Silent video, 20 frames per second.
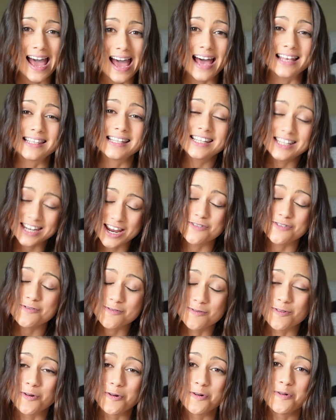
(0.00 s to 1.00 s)
As a
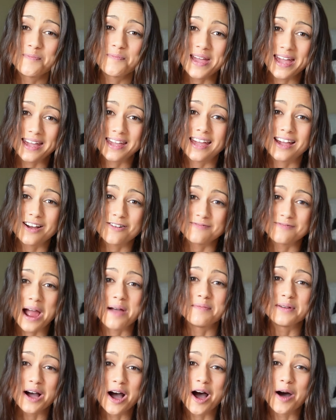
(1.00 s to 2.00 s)
general rule, picking a
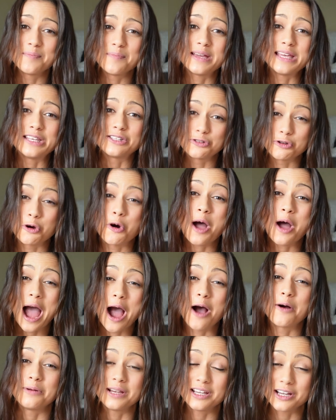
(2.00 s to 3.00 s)
rabbit up is not
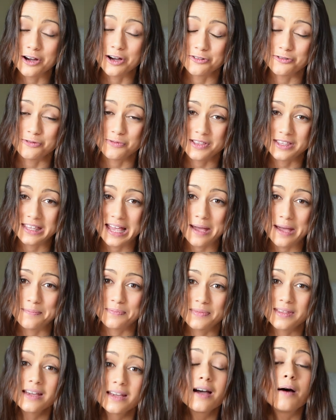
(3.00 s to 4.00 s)
how we cuddle with
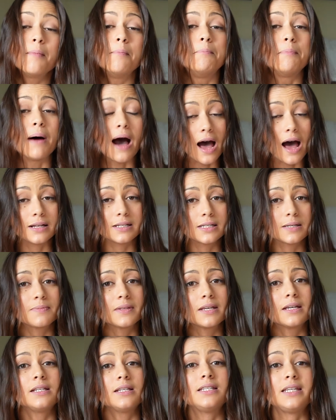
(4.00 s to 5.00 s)
them, but
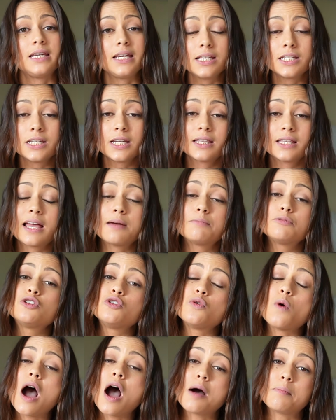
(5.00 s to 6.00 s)
teaching them
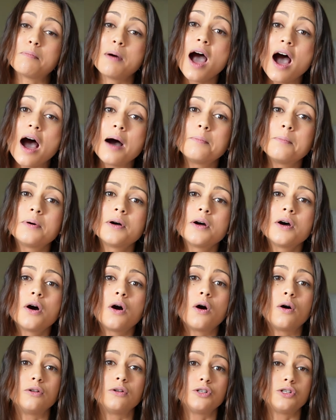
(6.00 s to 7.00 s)
to up
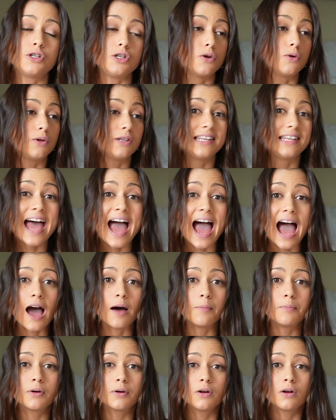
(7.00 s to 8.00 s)
onto your
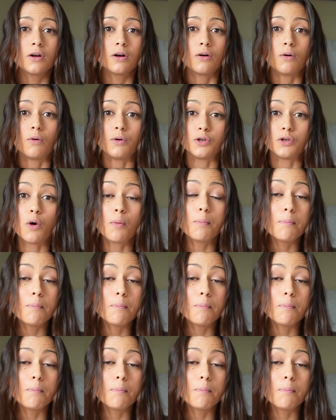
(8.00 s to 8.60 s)
lap or your